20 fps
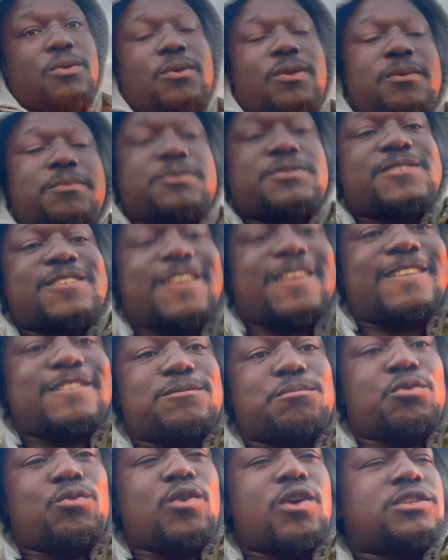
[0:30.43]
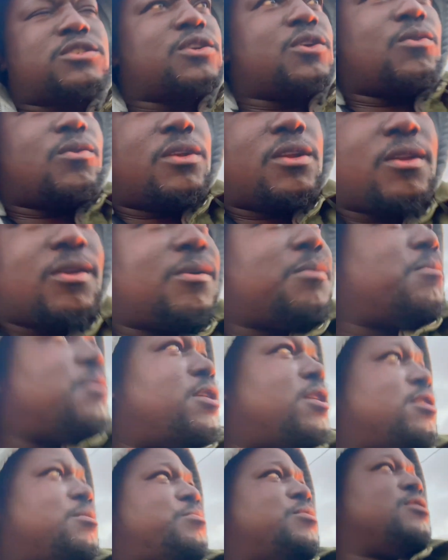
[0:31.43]
what I'm saying? But what's going on,
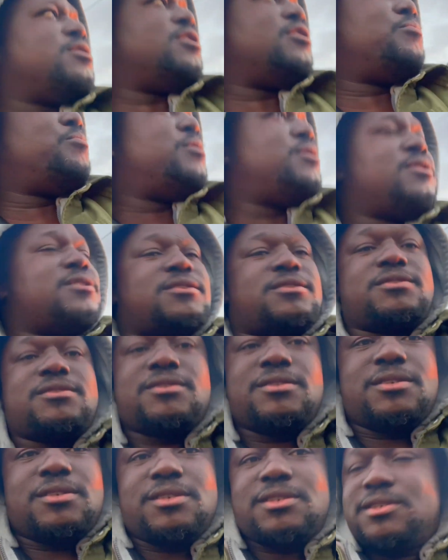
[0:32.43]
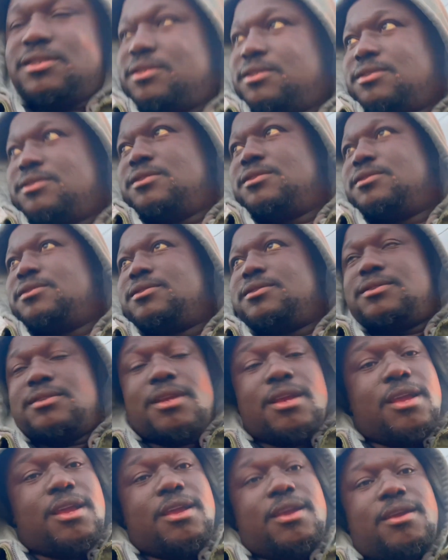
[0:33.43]
man? He been.
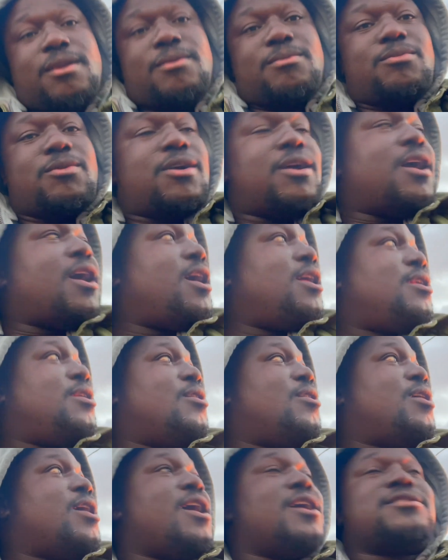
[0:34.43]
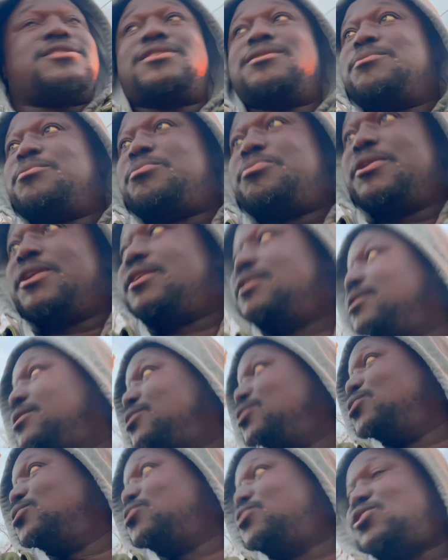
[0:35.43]
Damn, but how long has it
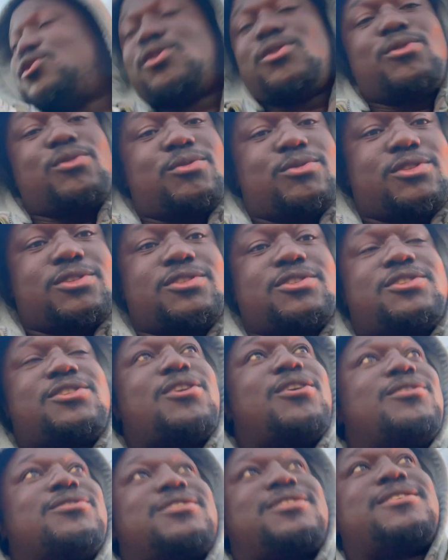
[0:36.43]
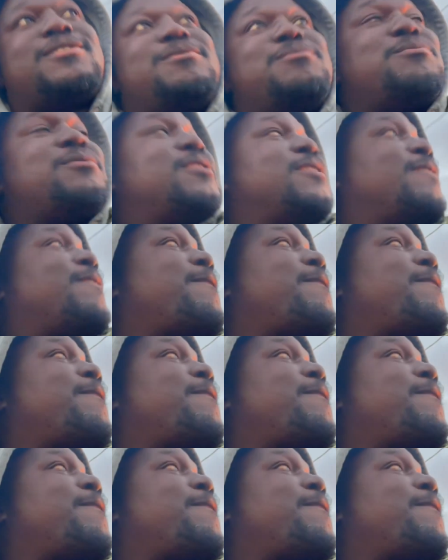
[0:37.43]
been, you two, since y'all seen me?